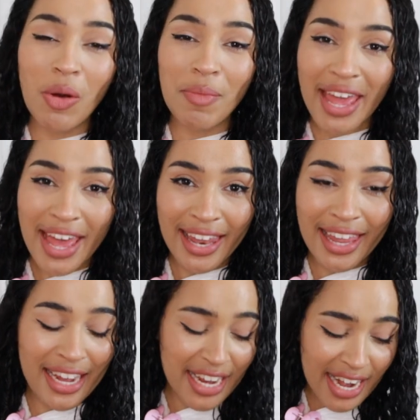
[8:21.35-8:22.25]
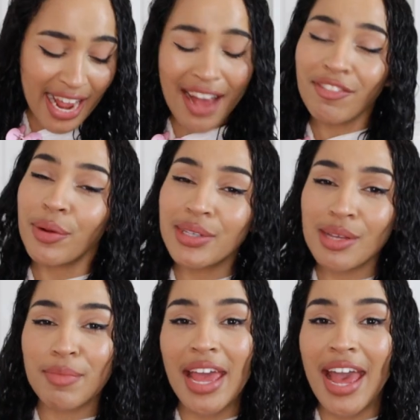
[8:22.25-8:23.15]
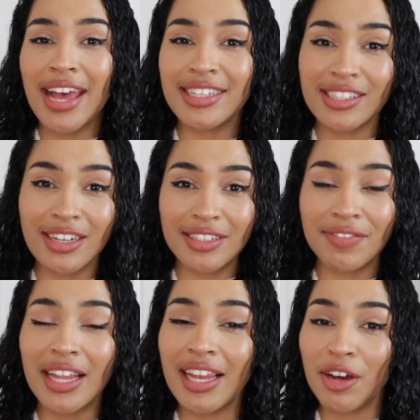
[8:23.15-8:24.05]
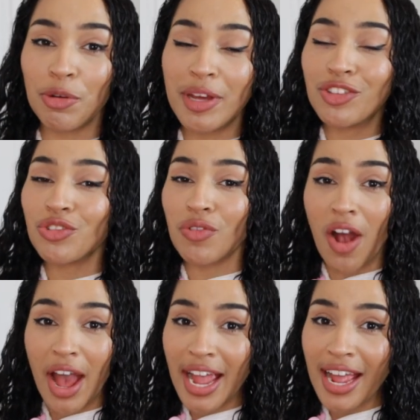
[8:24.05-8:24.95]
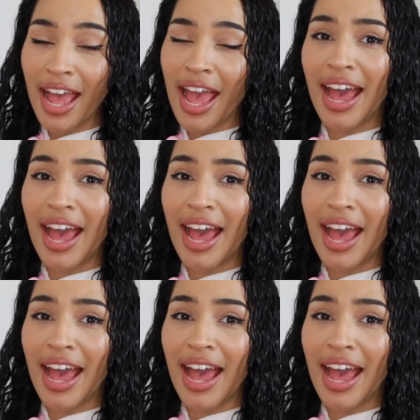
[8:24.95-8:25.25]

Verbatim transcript: on my hair lately and I have noticed that my hair is starting to feel a little bit dry